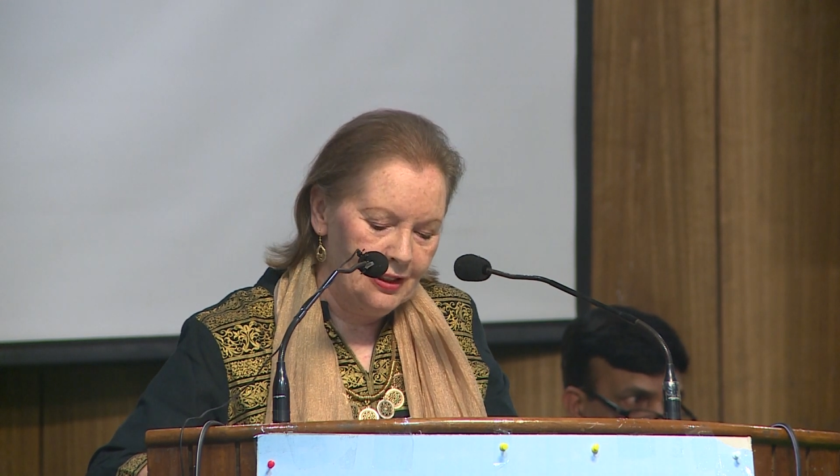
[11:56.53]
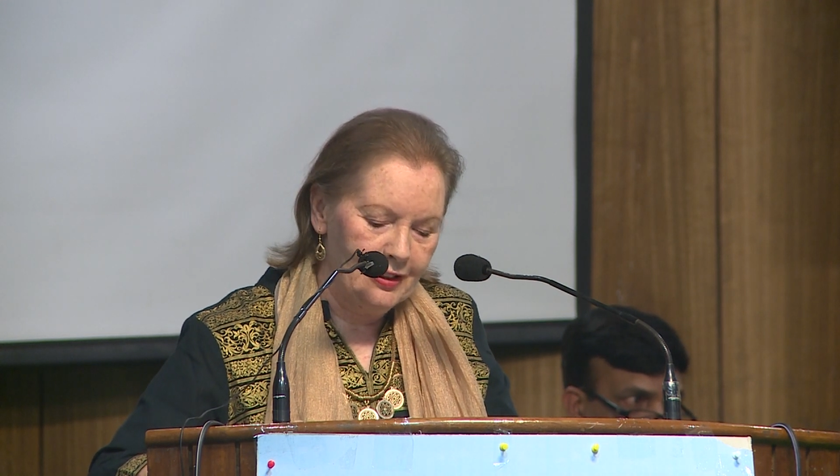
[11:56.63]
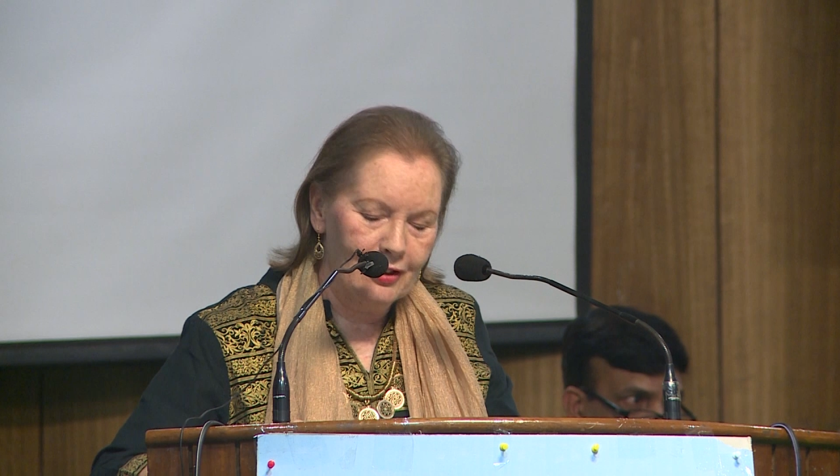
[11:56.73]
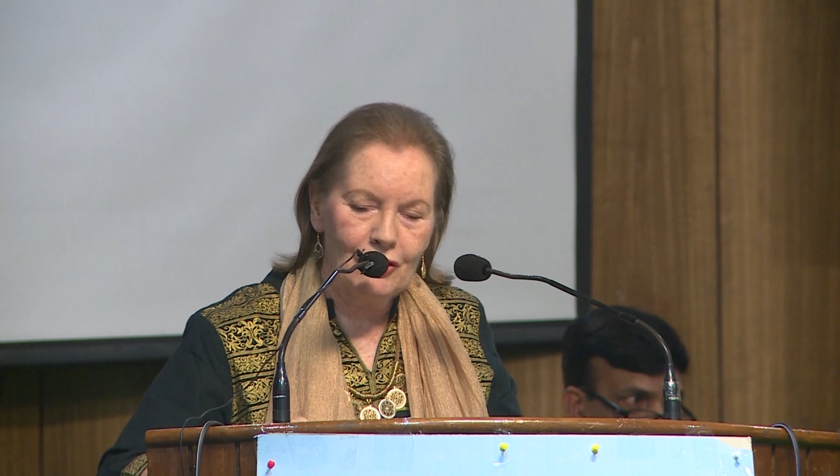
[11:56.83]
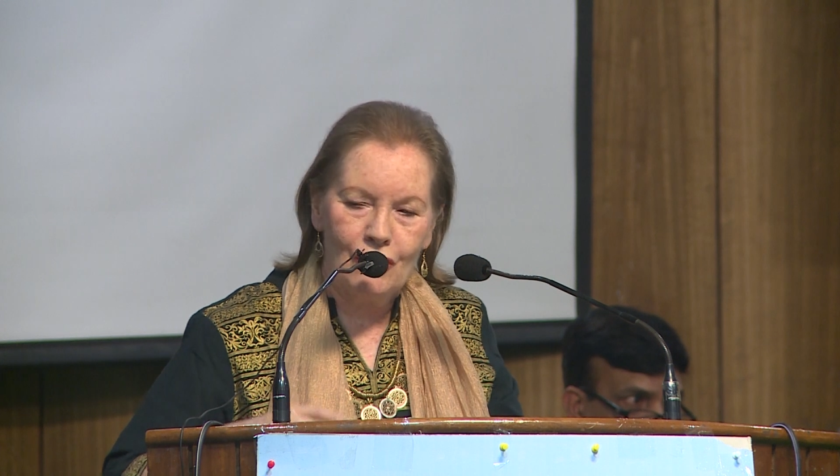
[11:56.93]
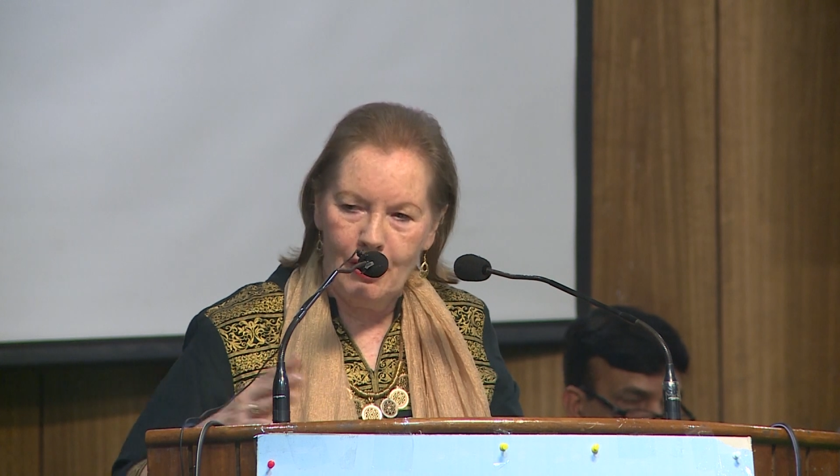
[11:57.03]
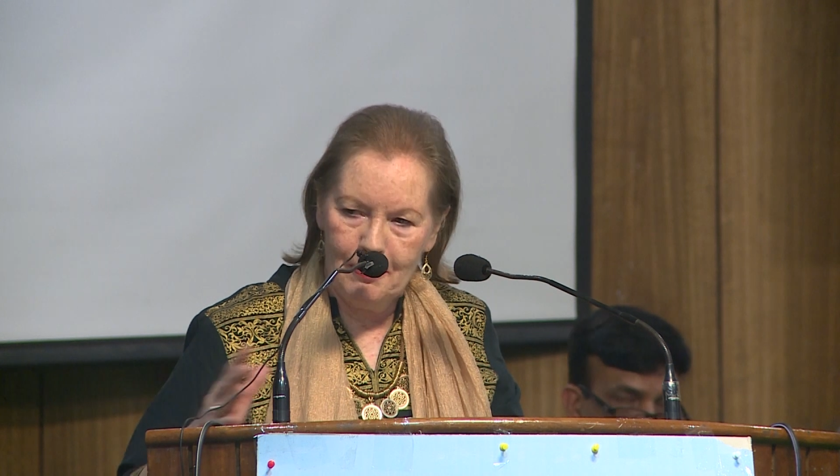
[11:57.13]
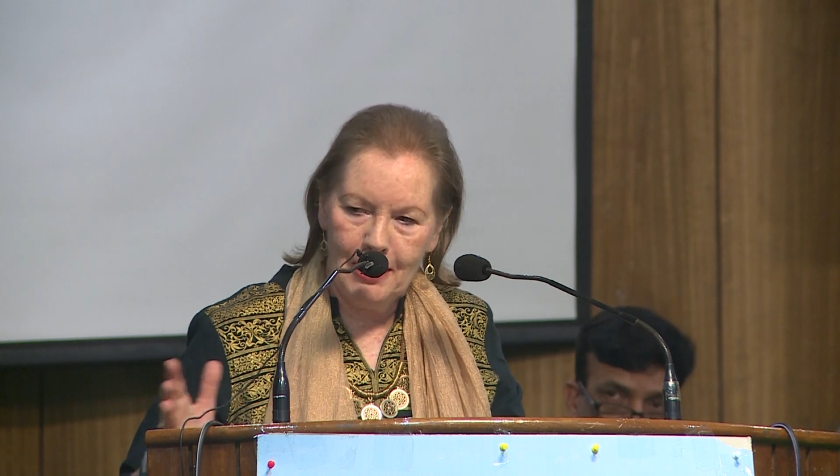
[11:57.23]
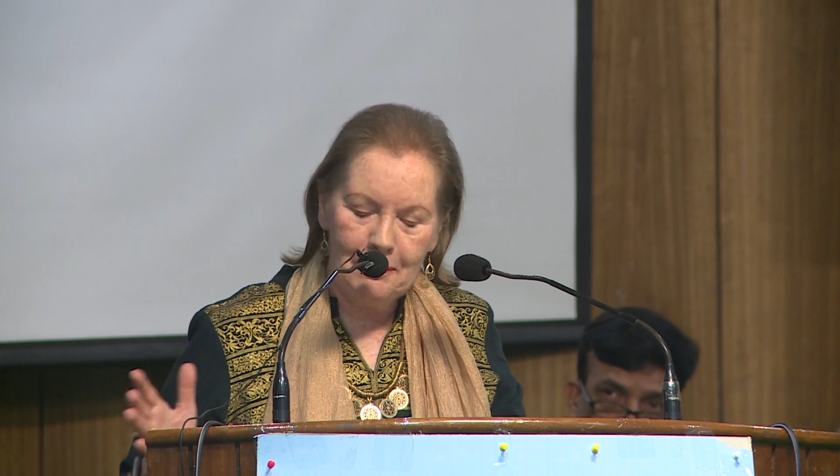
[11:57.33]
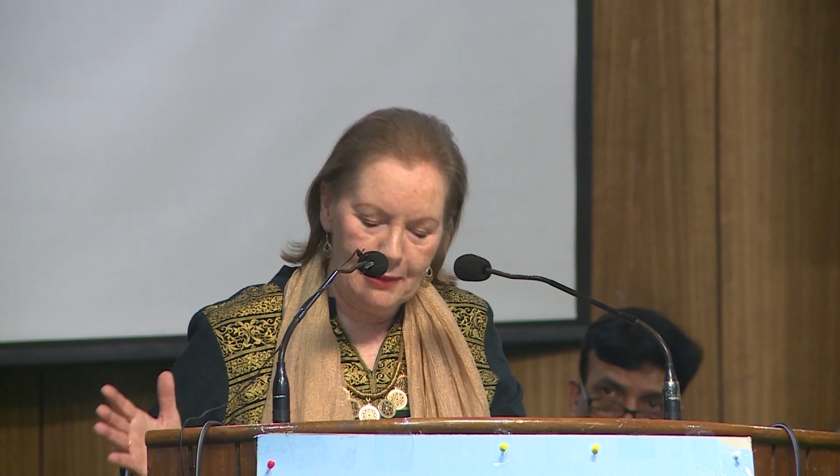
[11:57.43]
Now, Tom
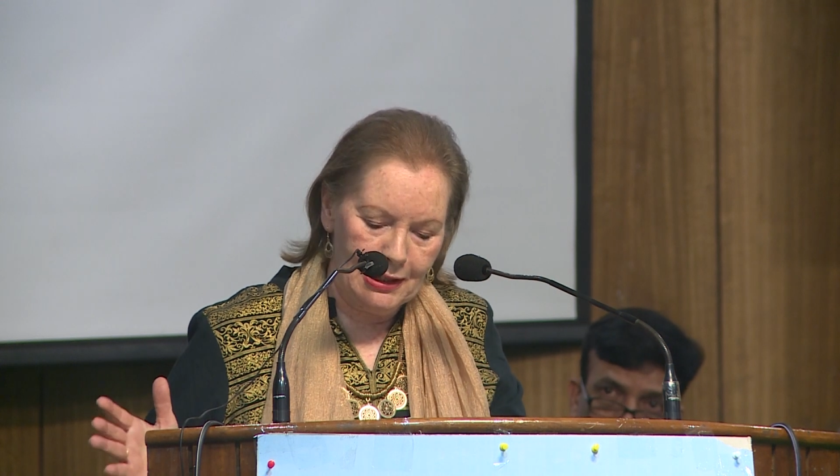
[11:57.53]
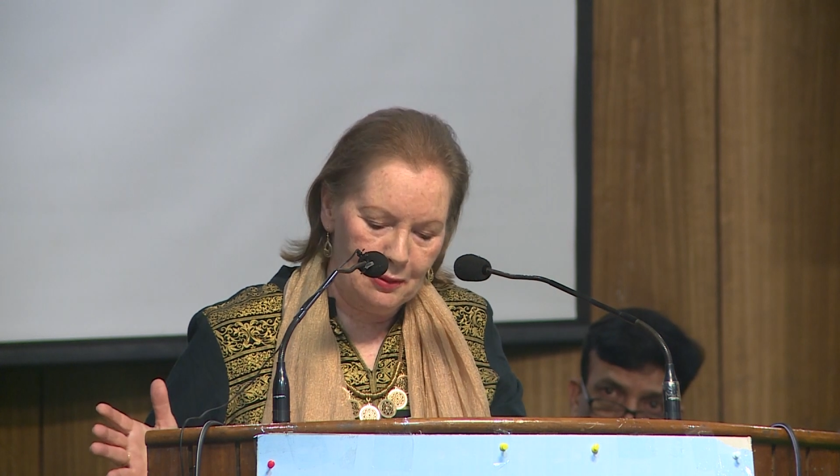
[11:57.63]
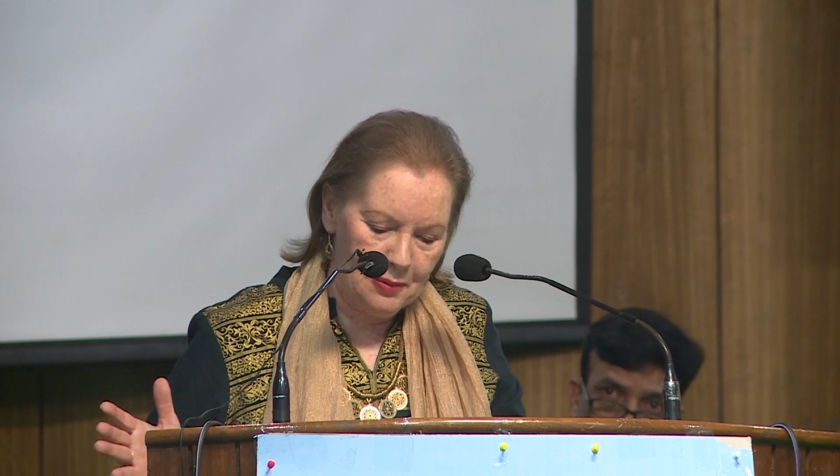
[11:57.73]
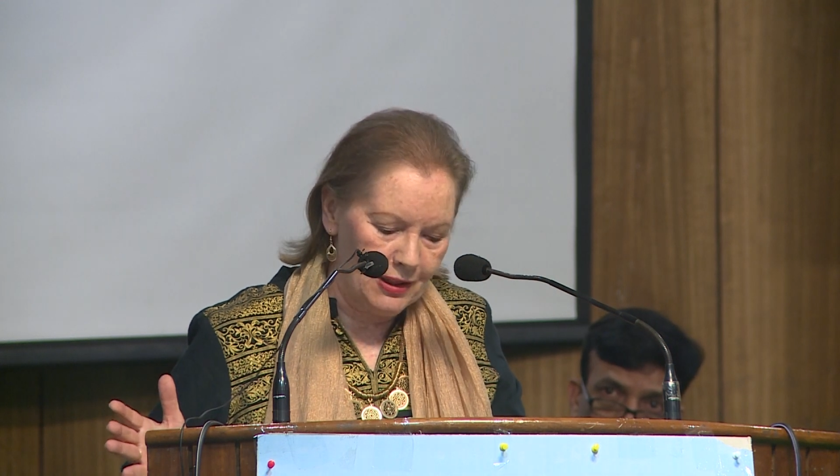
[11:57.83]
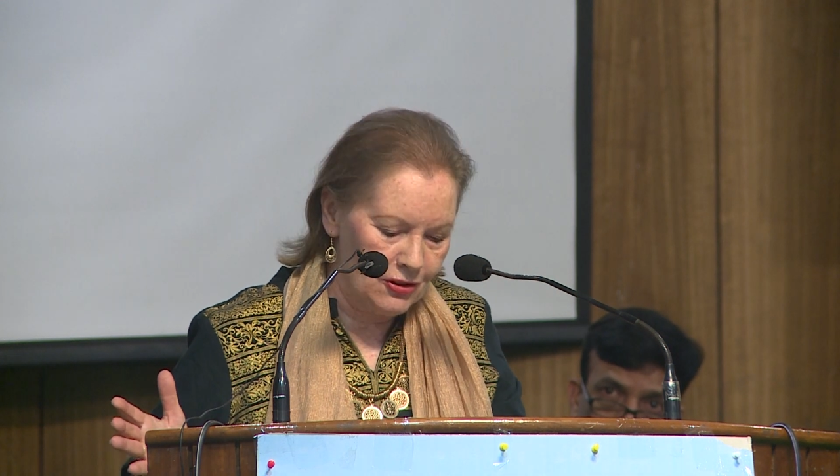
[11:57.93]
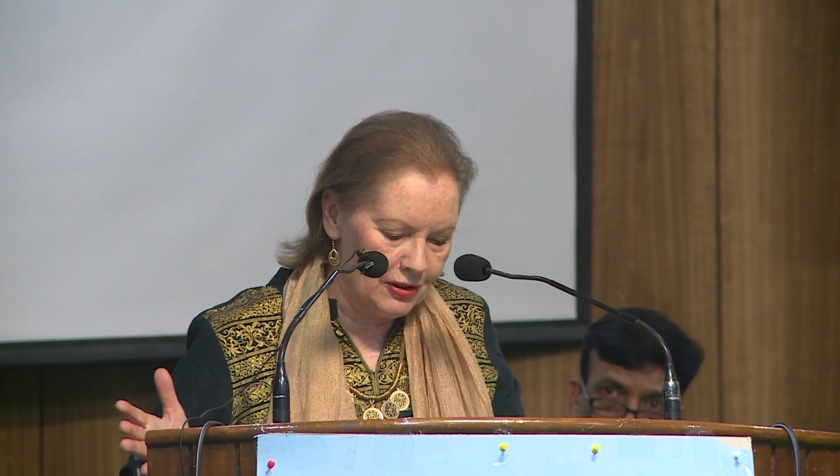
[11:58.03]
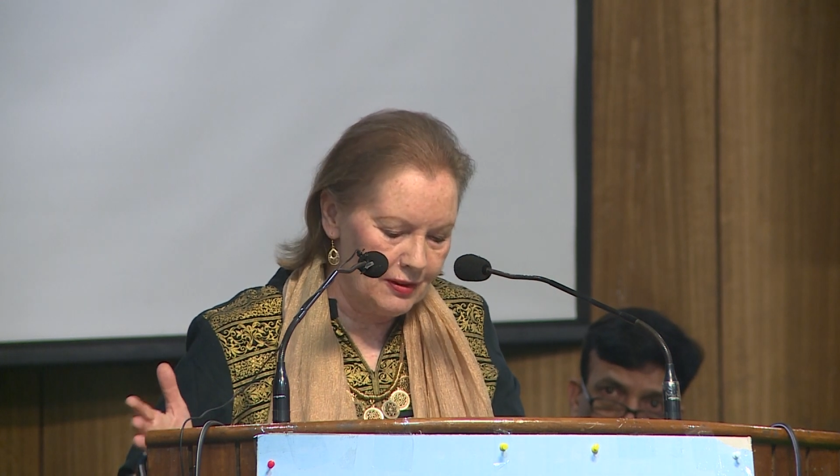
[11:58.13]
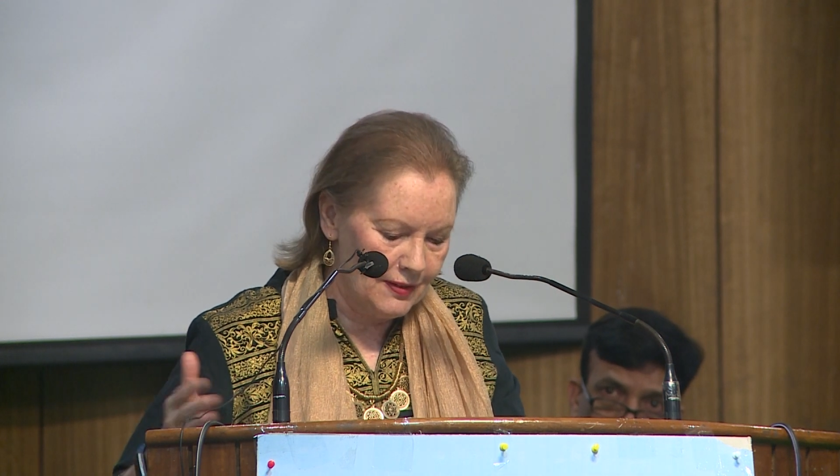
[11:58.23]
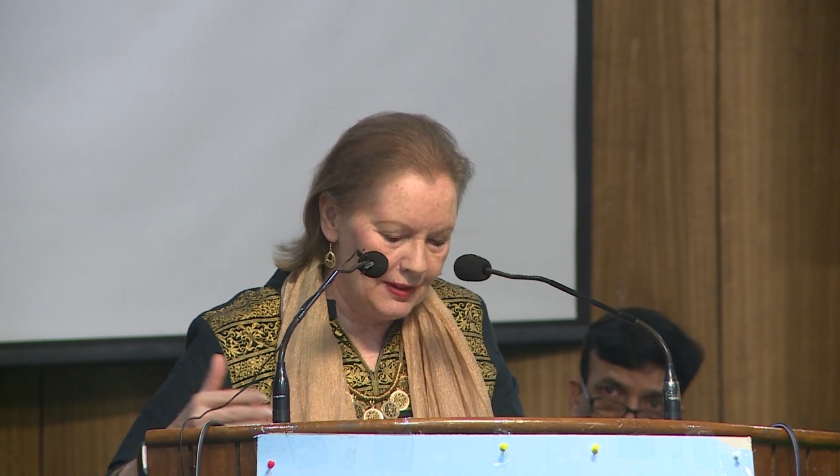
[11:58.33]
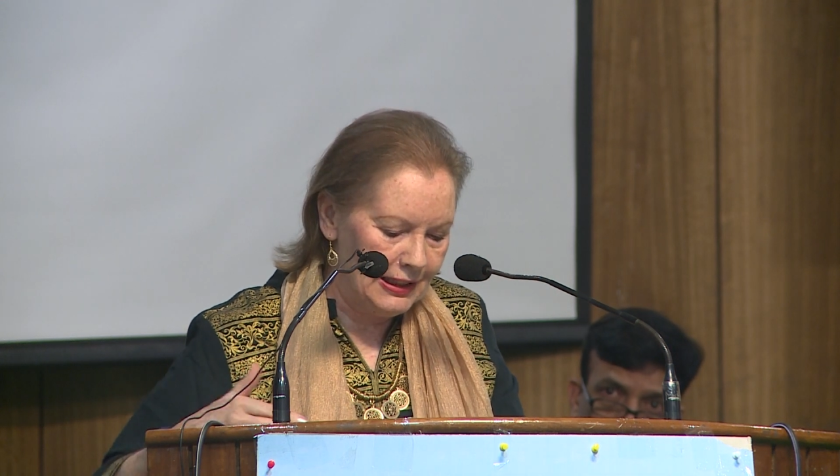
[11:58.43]
had many passions,